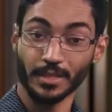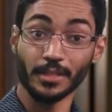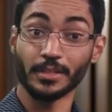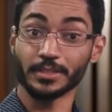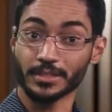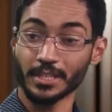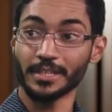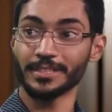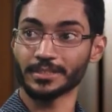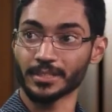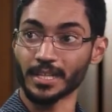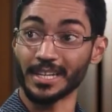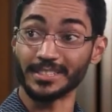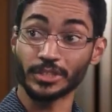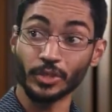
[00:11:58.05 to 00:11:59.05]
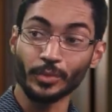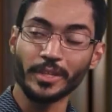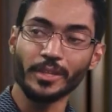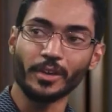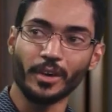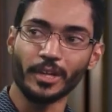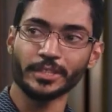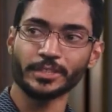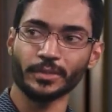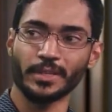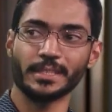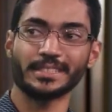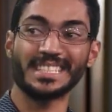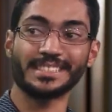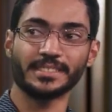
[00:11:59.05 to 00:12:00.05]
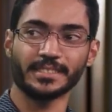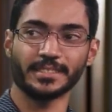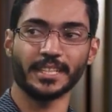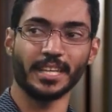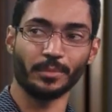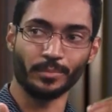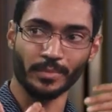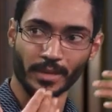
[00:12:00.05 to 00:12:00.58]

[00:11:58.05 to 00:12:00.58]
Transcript: The Son okay. is God, so he also has that same